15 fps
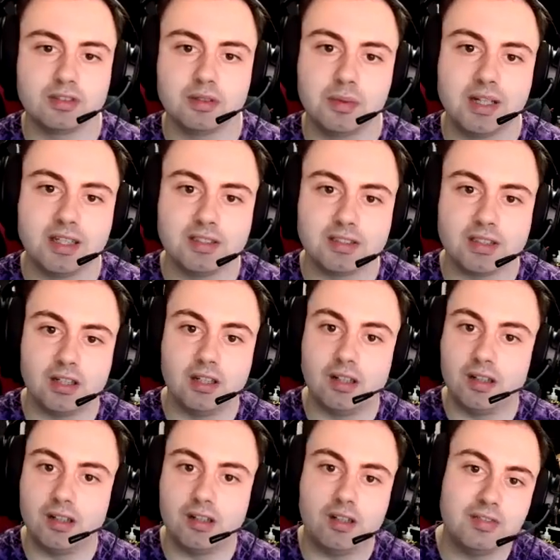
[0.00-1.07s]
of the ways.
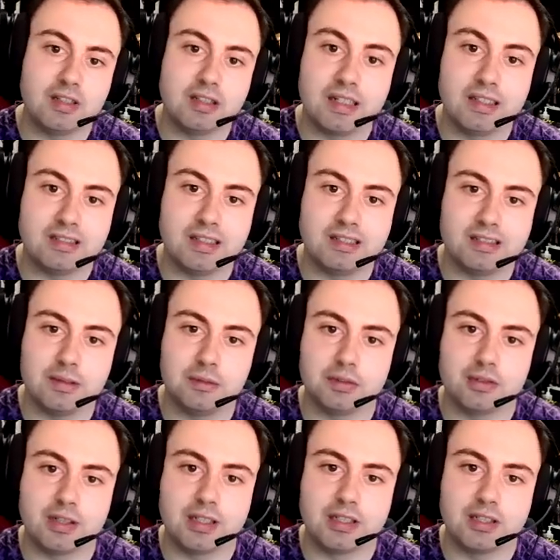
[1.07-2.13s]
I think that was
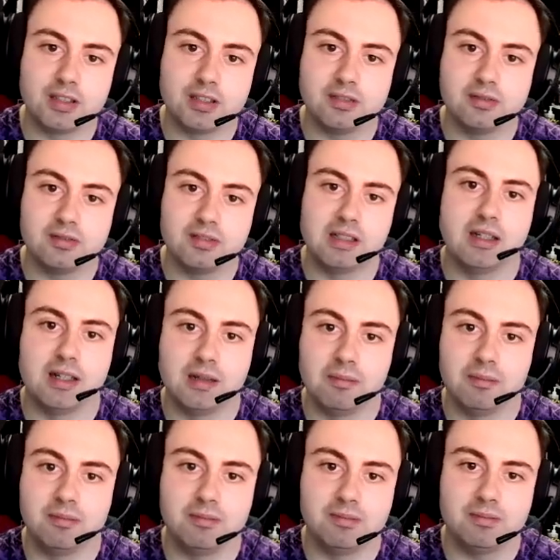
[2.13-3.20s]
really good.
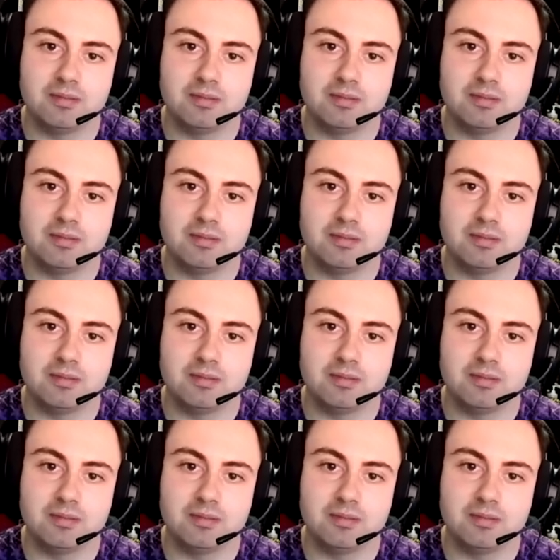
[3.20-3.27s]
That